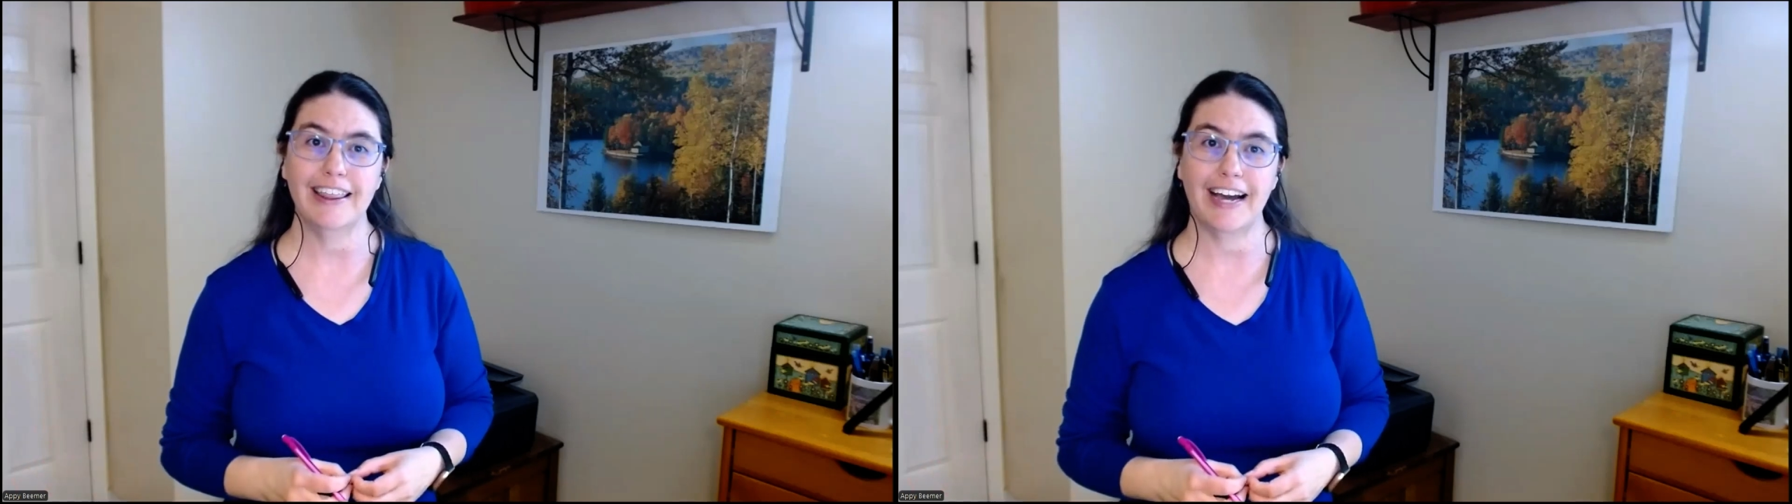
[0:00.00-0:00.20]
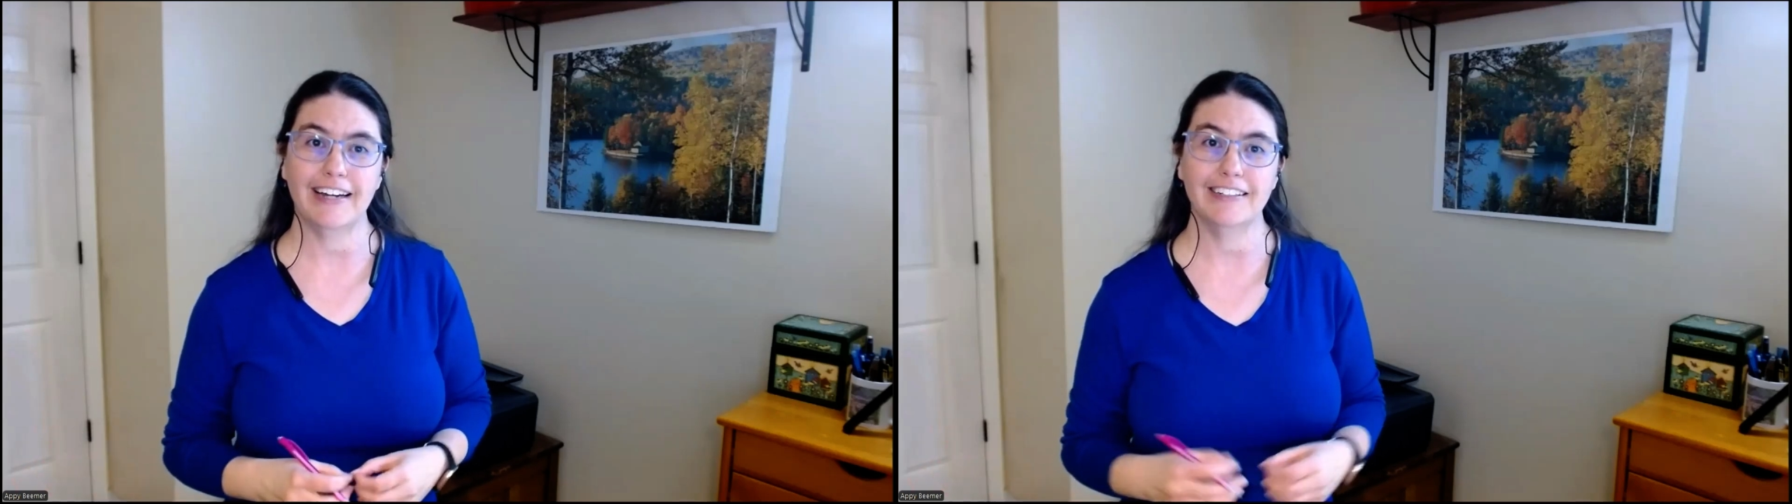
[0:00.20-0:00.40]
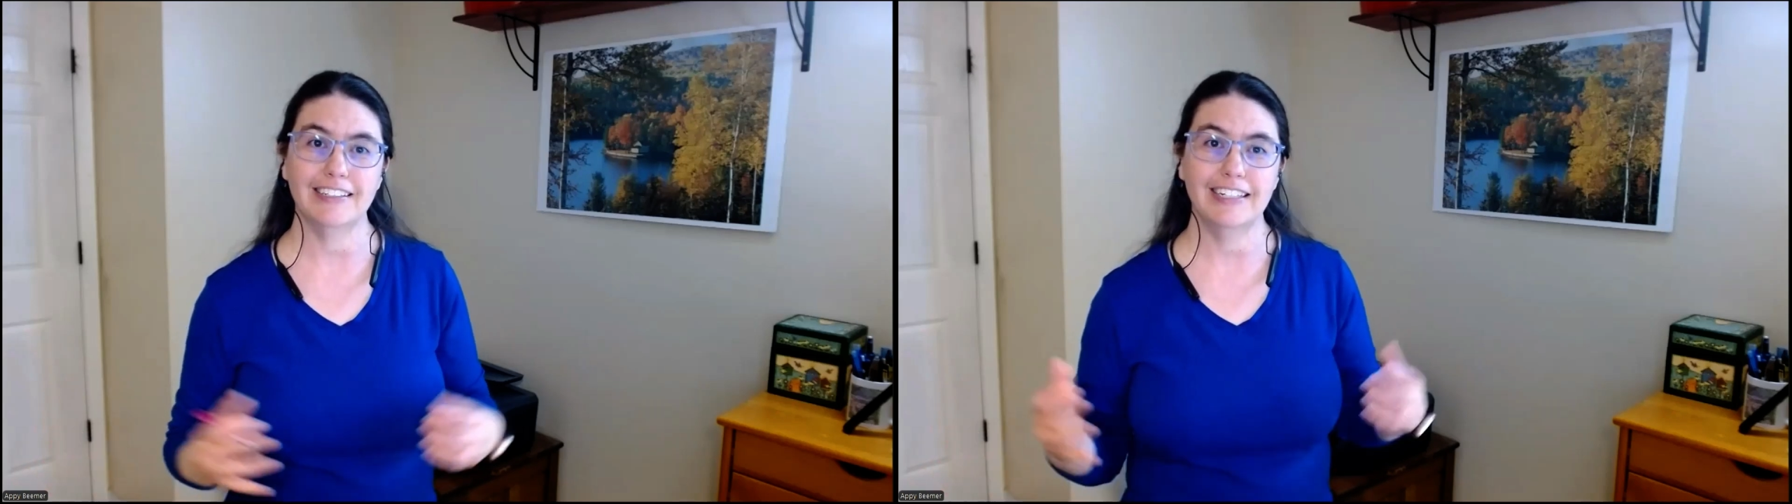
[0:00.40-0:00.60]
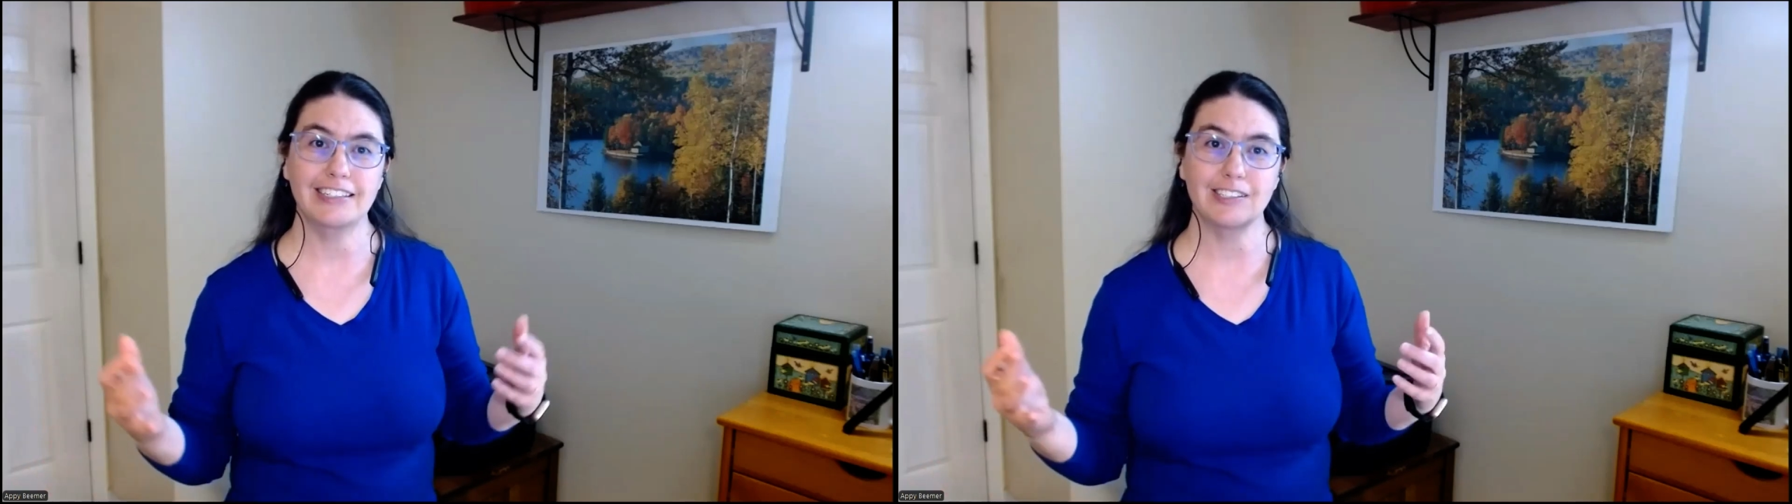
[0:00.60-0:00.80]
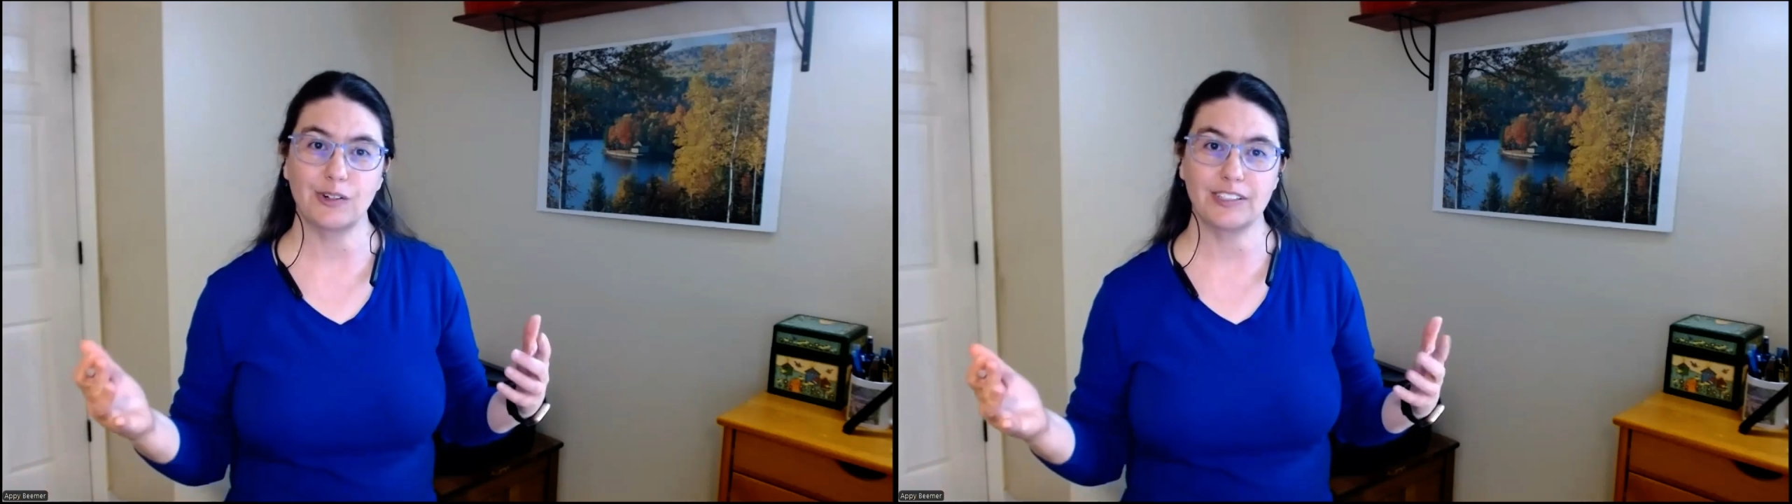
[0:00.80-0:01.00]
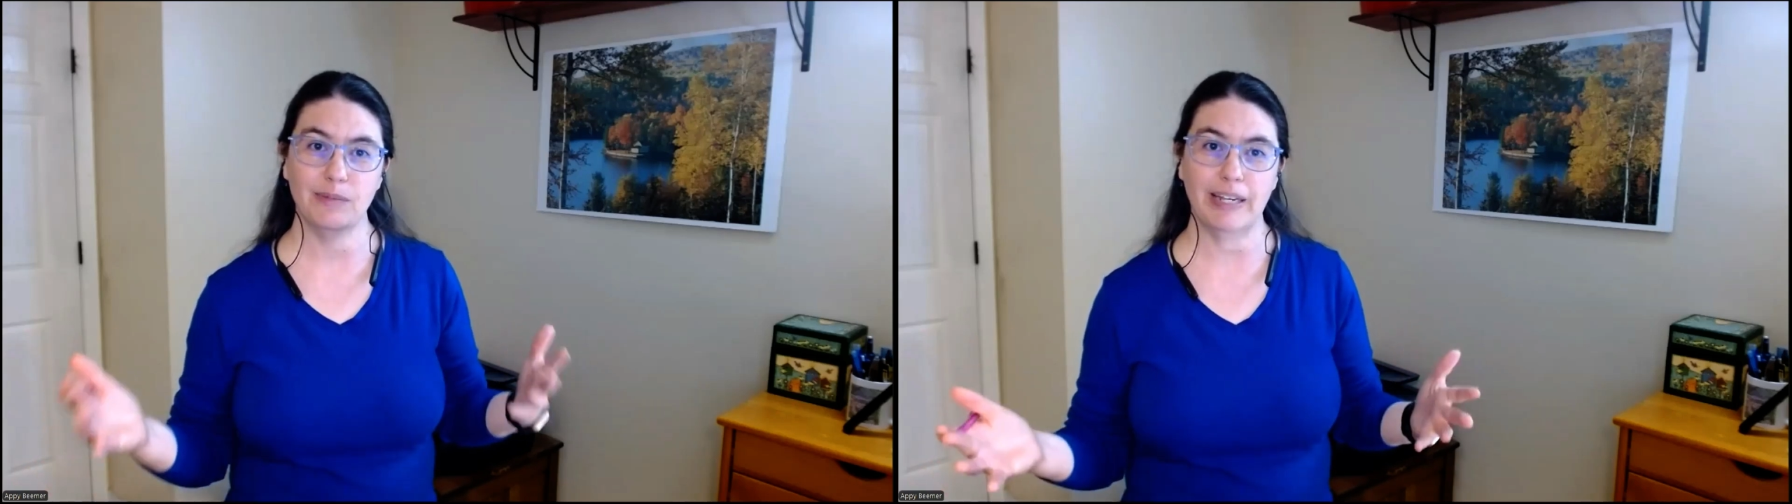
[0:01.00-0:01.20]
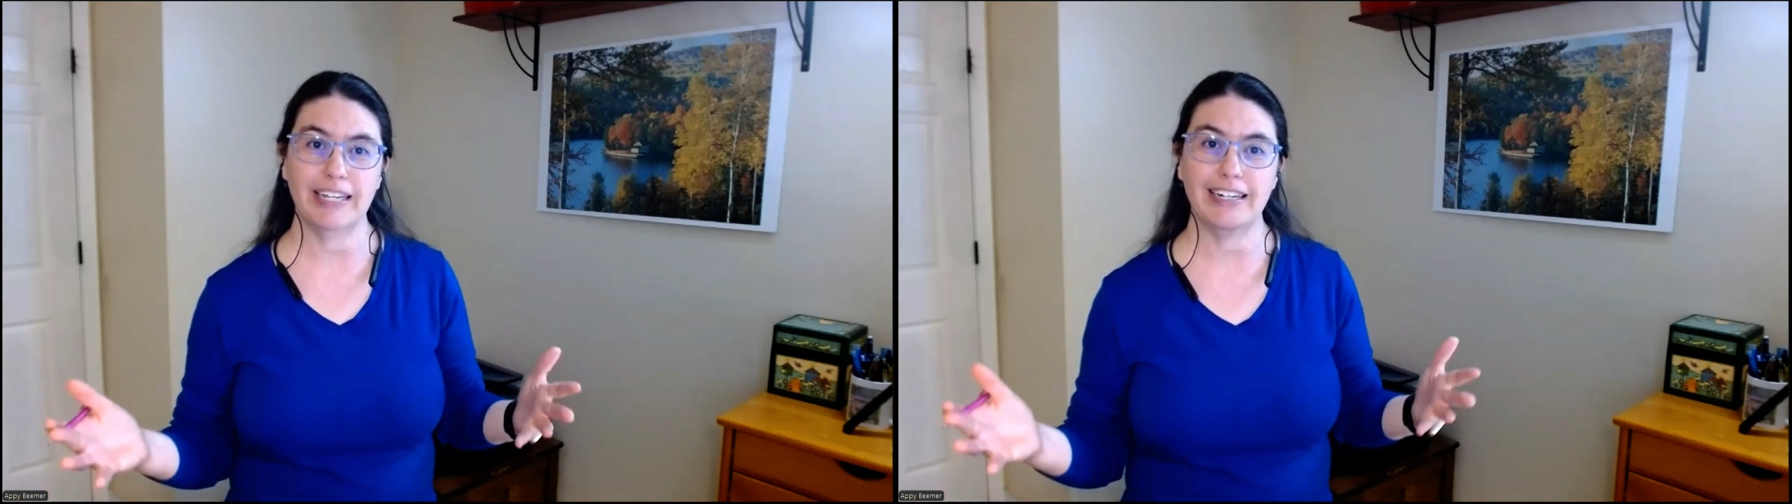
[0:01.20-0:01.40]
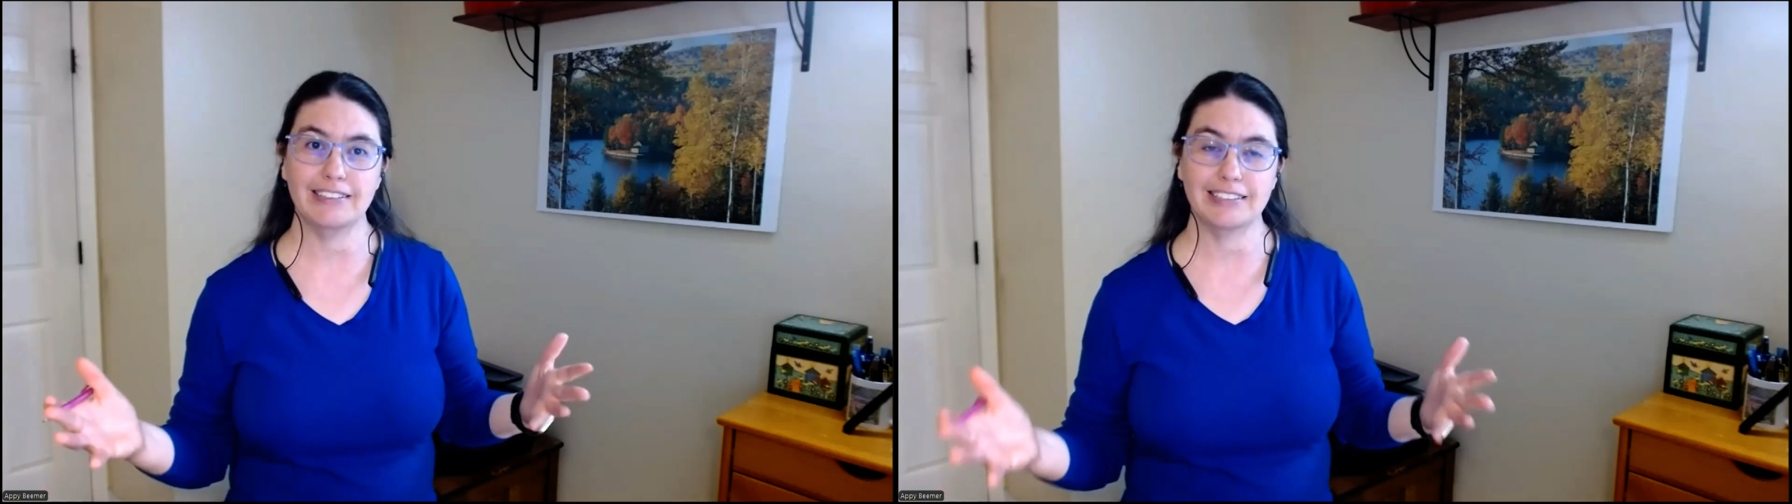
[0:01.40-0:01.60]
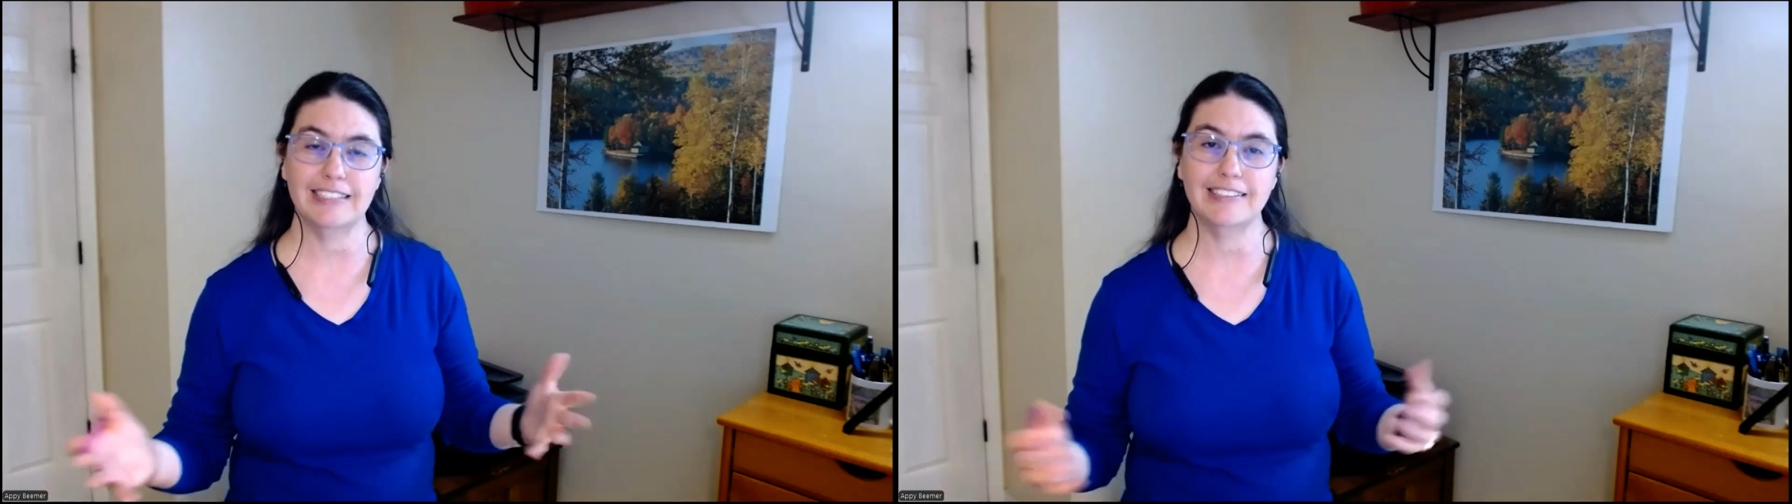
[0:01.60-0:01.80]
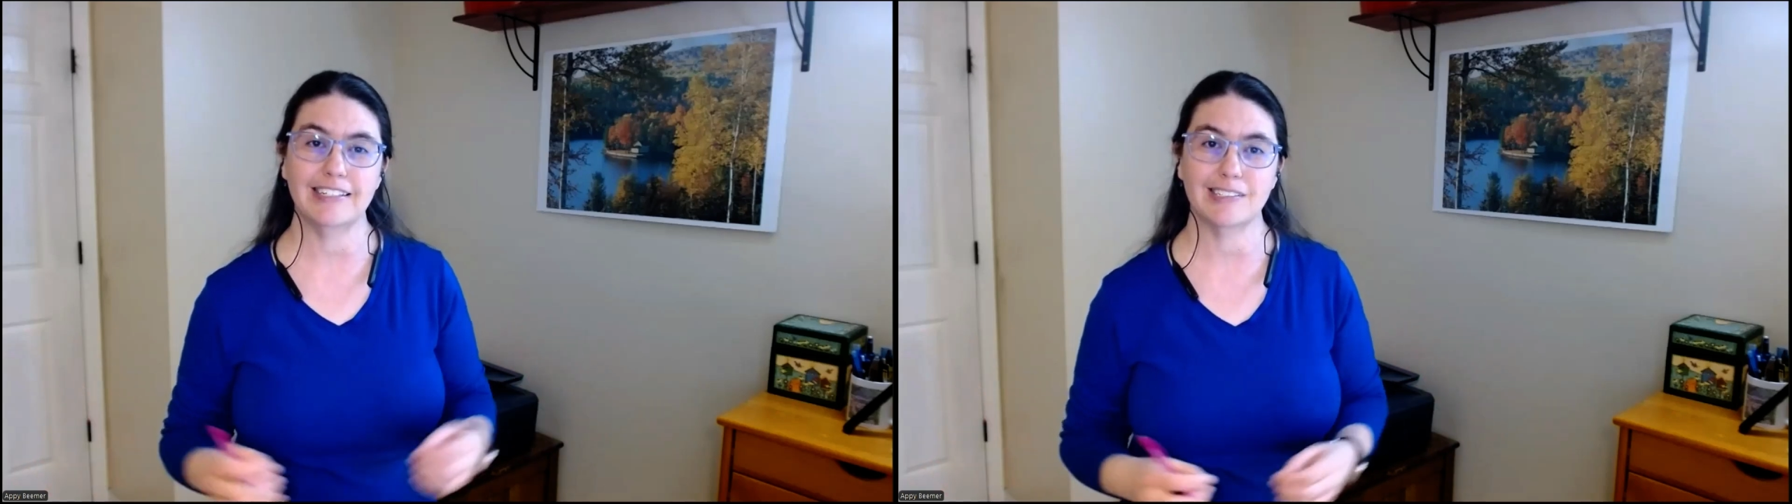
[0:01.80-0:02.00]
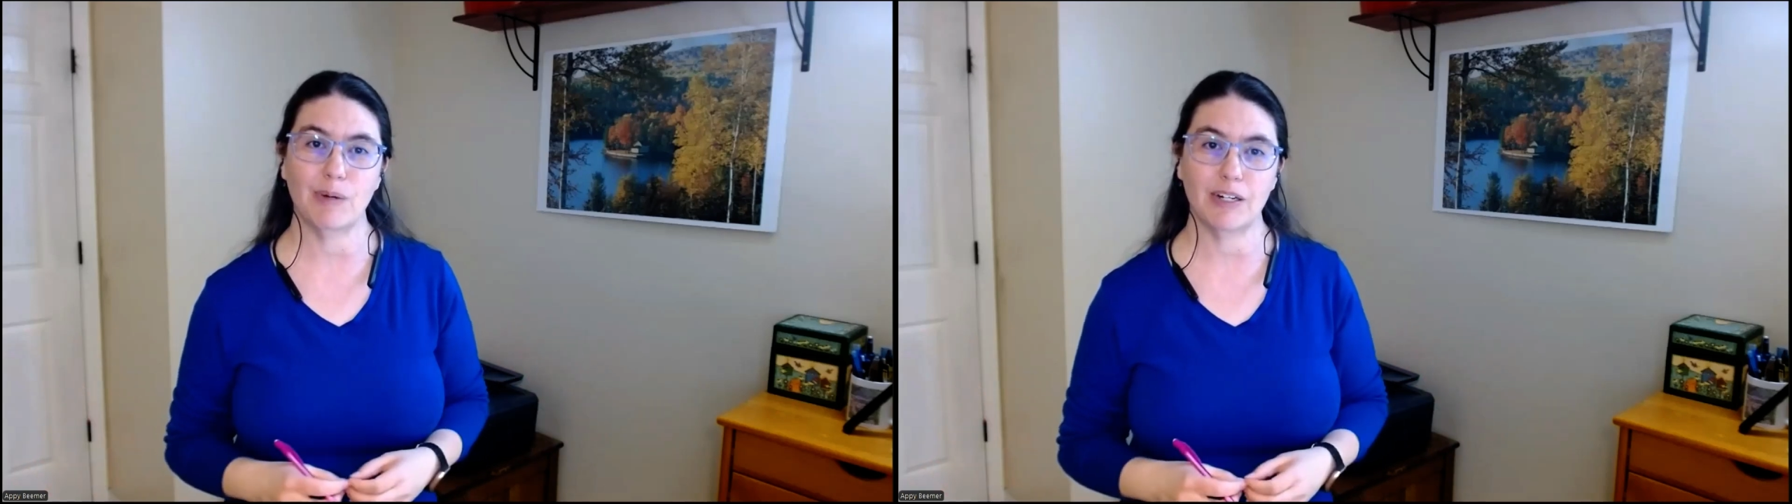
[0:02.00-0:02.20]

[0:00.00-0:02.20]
that is going to make it as easy as